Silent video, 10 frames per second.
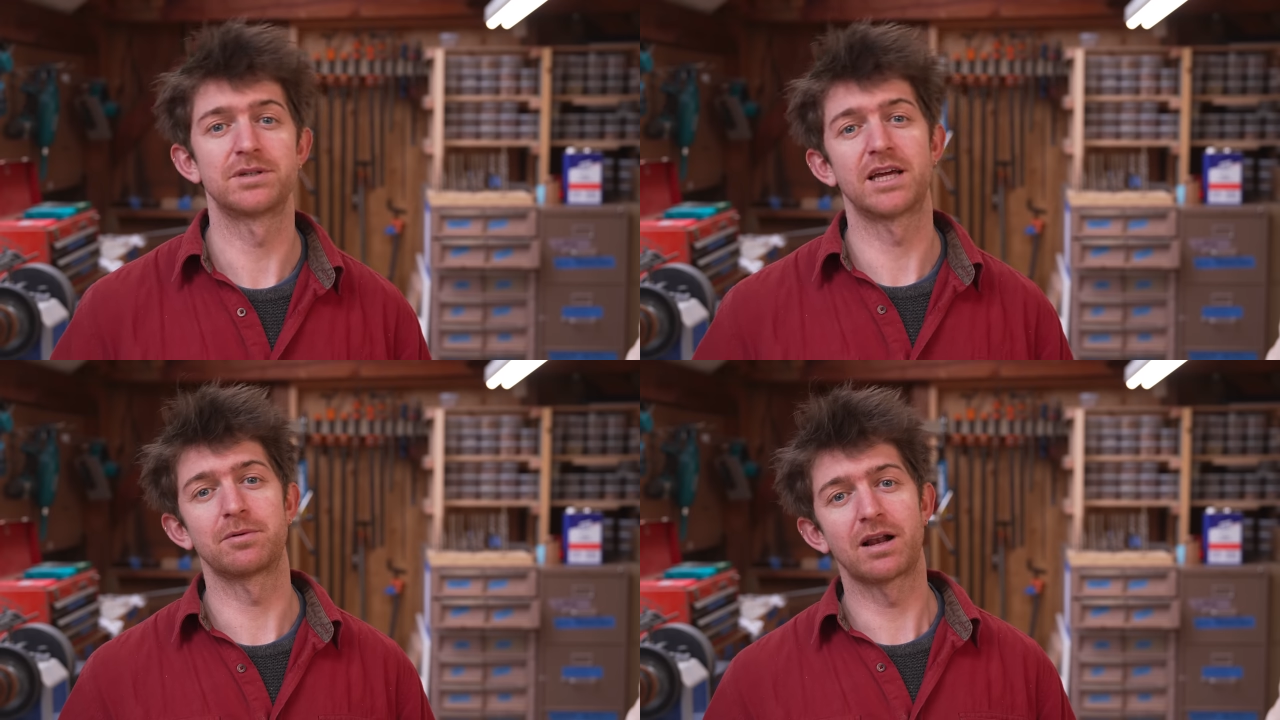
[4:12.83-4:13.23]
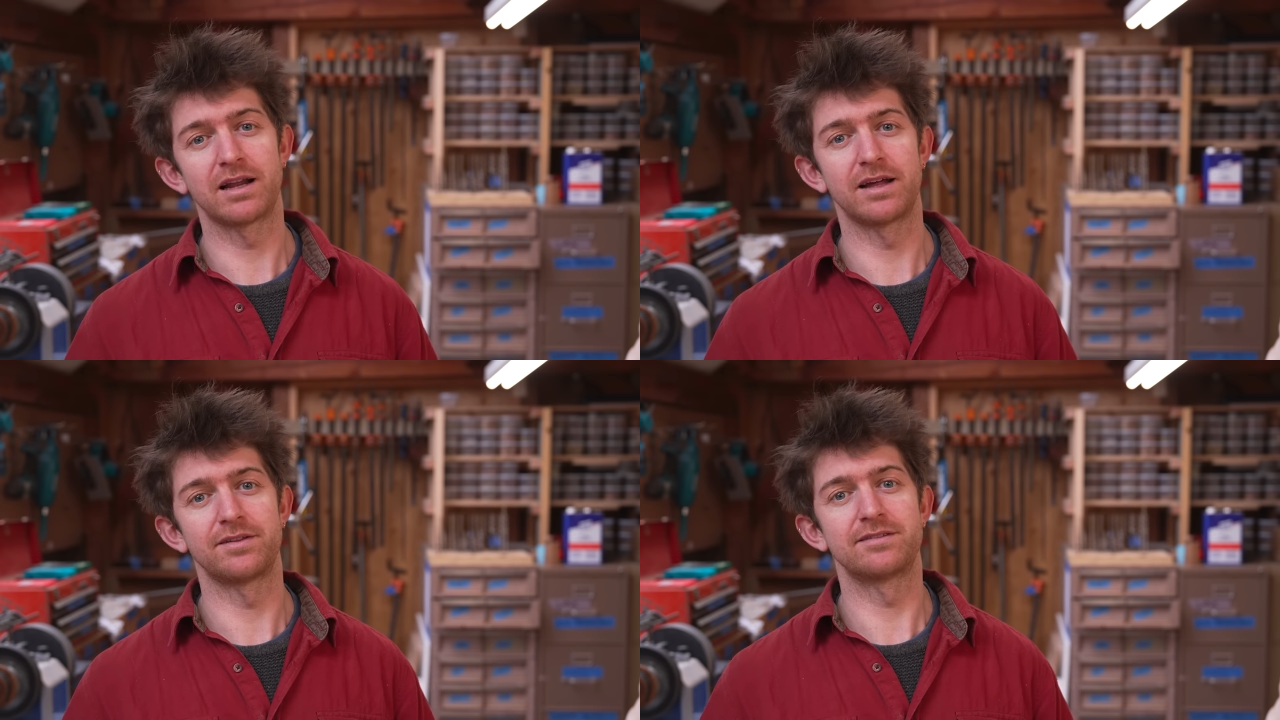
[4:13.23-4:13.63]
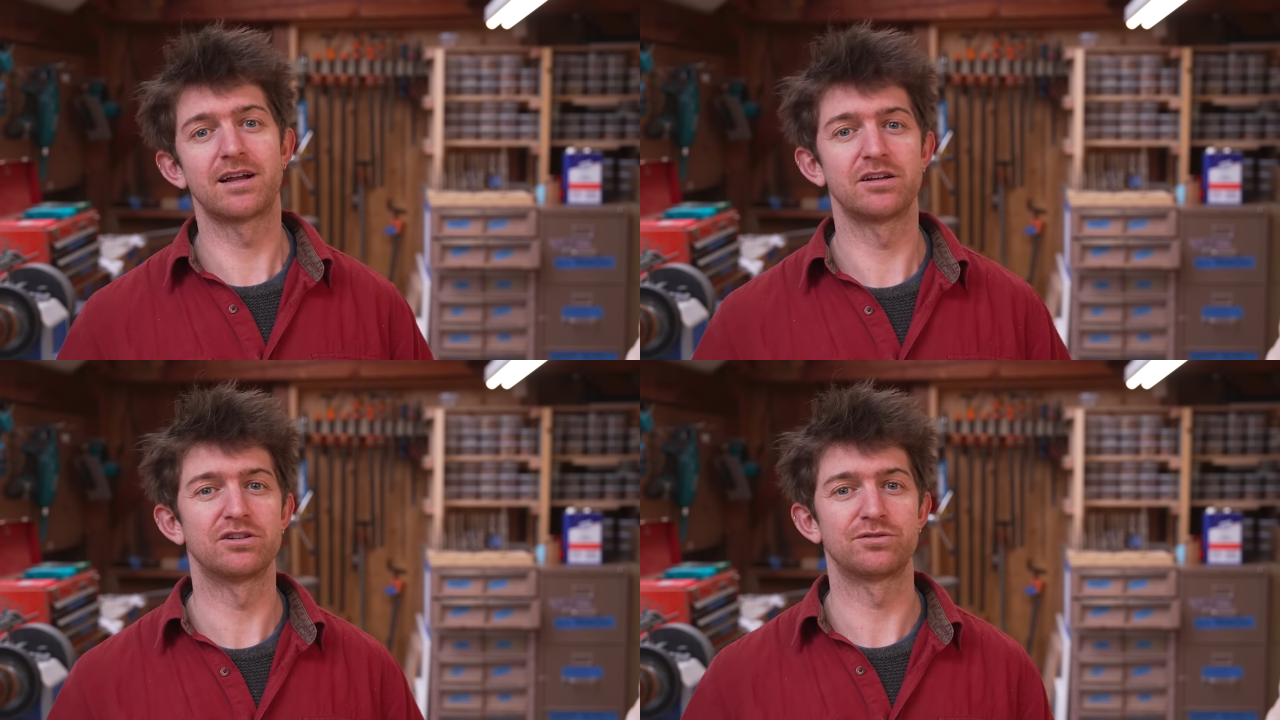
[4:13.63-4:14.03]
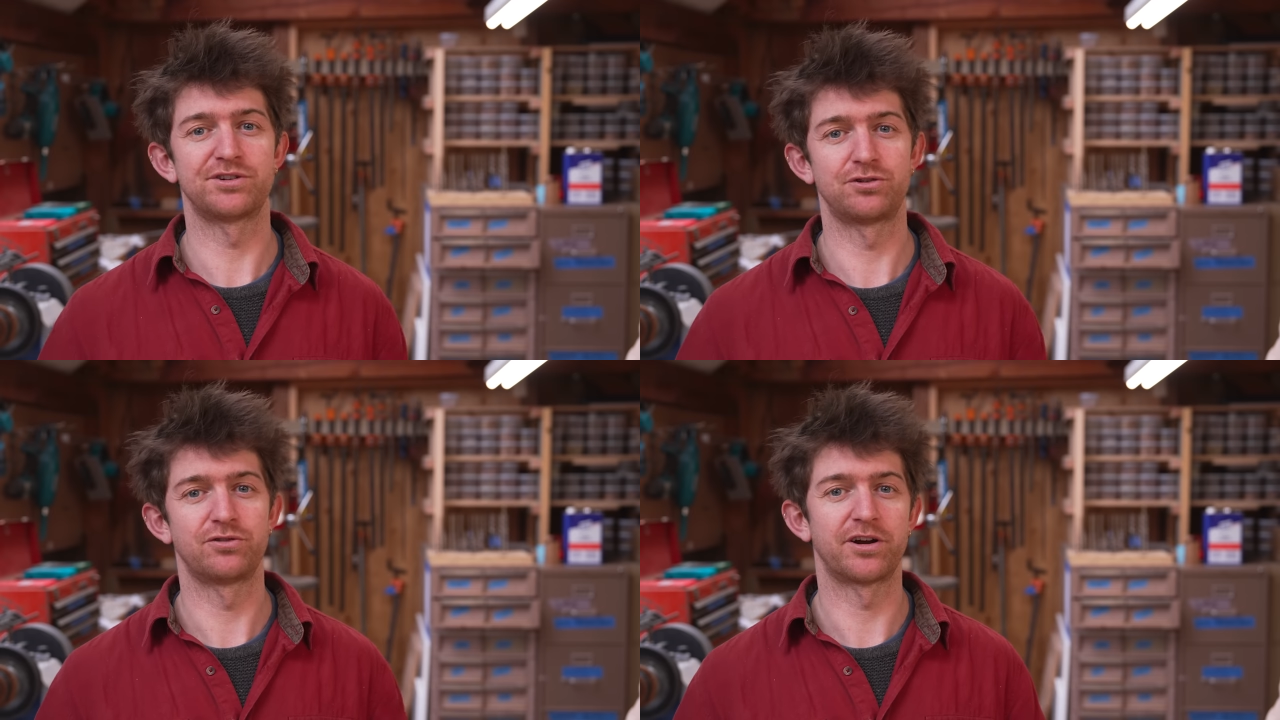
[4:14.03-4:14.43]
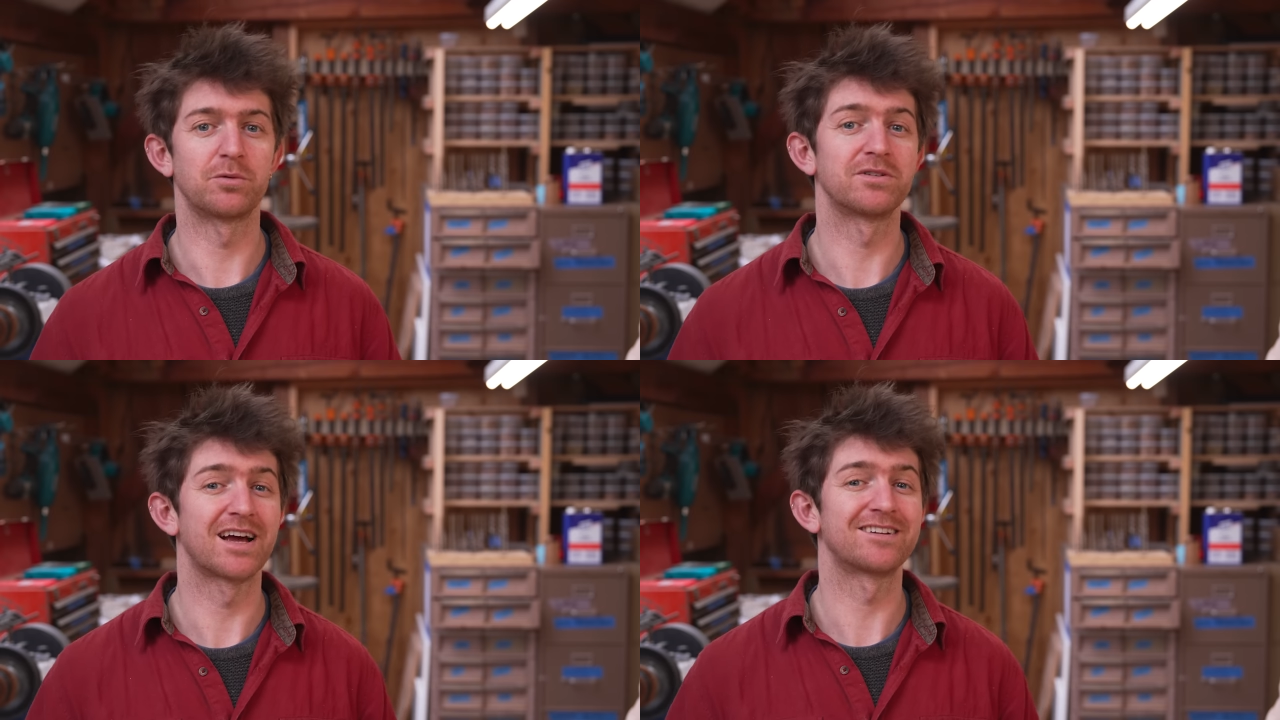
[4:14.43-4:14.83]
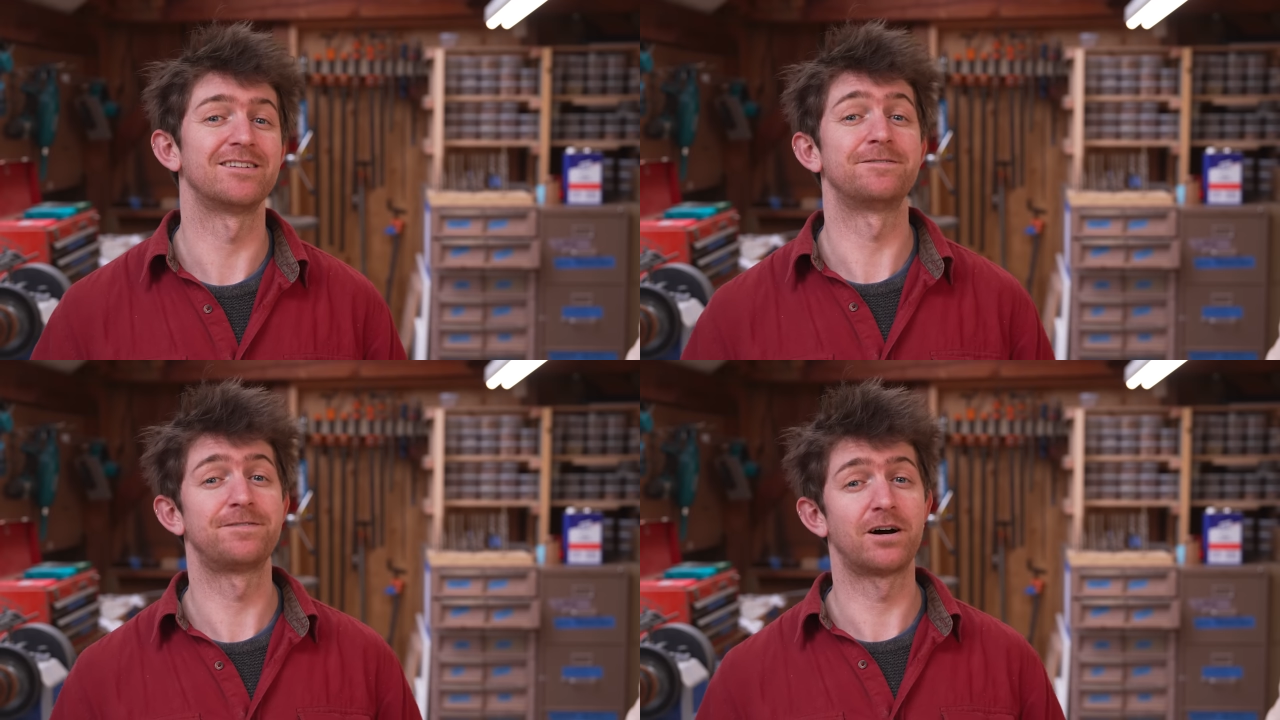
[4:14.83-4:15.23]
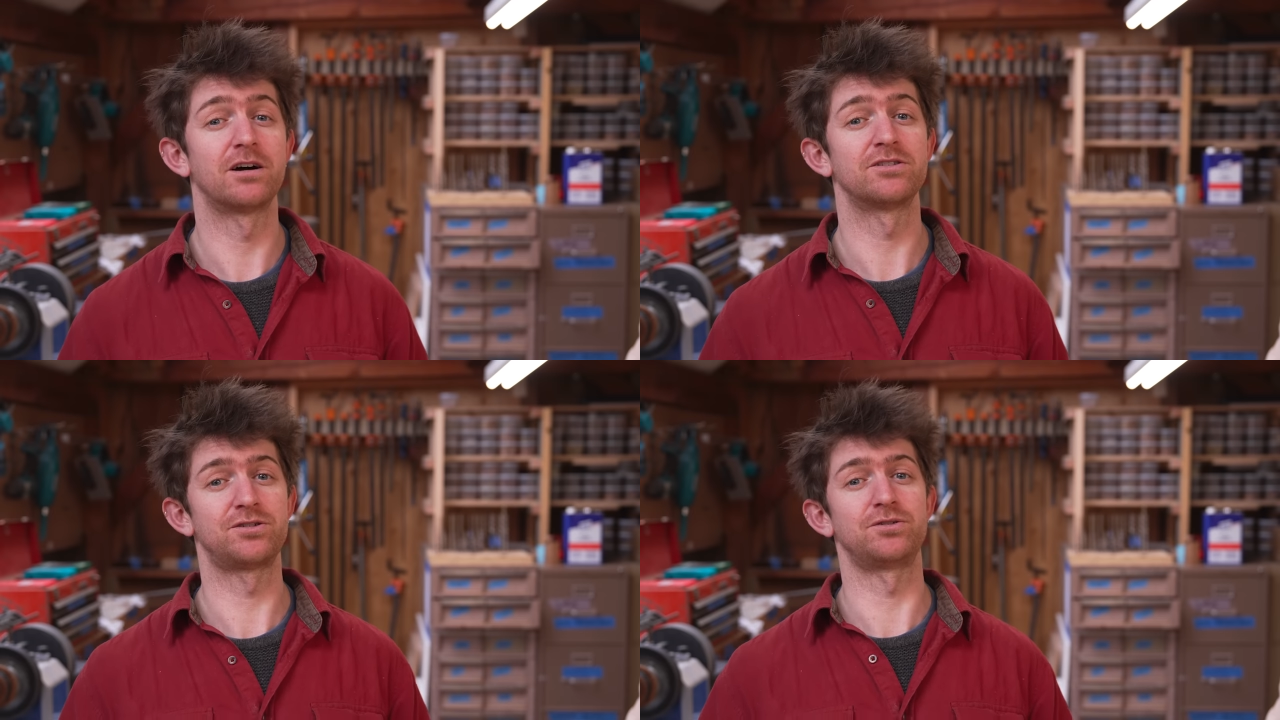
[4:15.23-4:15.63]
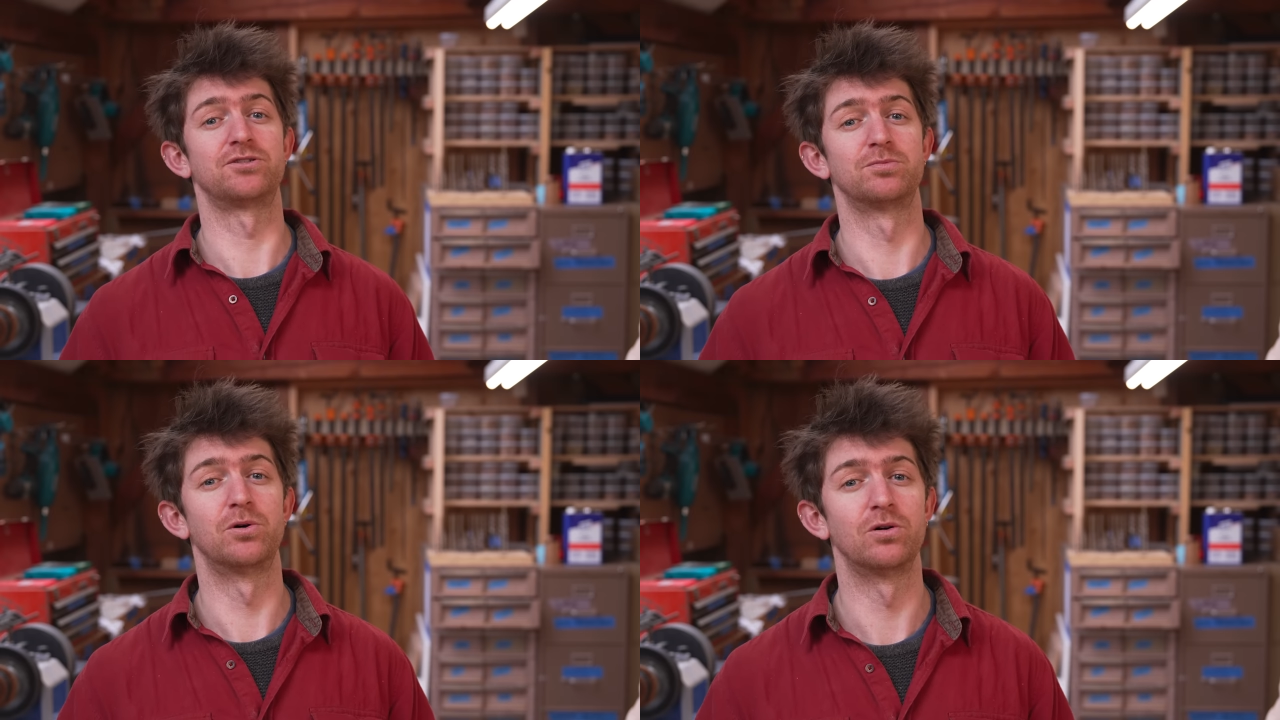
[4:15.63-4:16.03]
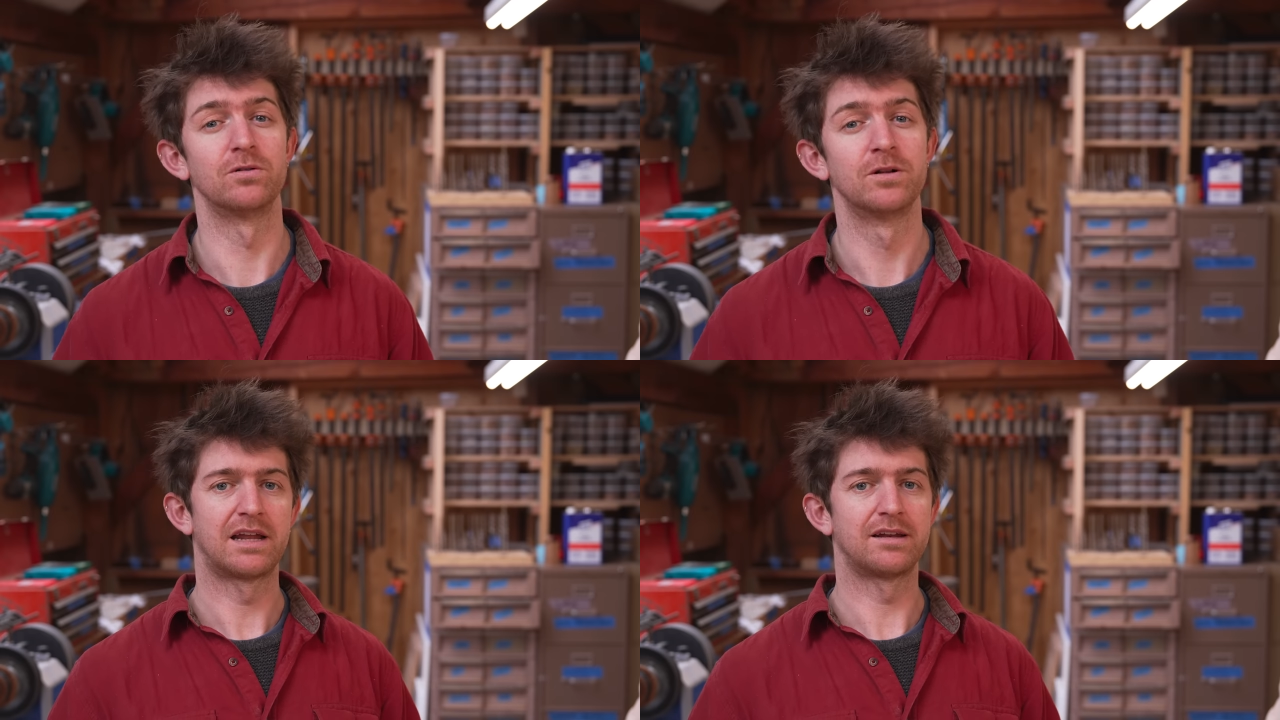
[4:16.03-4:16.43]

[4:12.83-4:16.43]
it became clear that Tally Ho's original rudder was actually far too small